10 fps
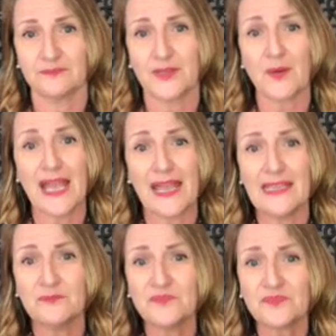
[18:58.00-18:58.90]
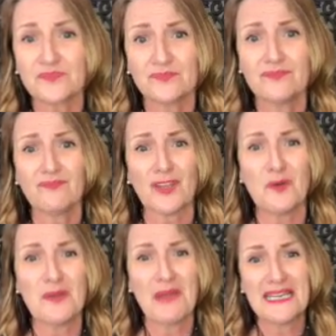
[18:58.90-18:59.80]
okay?
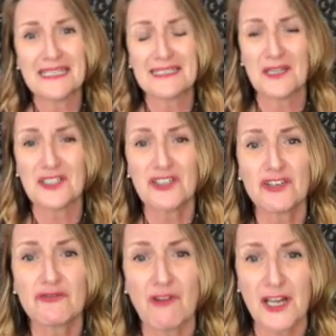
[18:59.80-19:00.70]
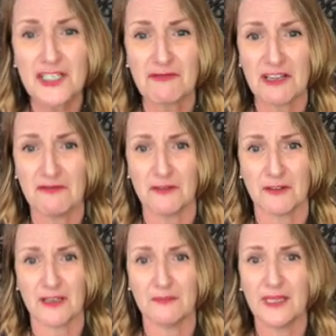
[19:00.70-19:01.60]
We made it such drudgery for
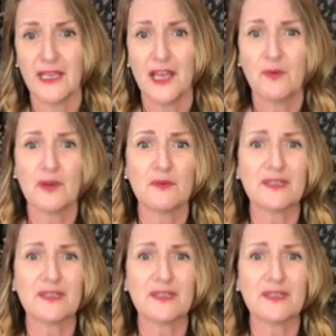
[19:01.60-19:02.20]
them. We were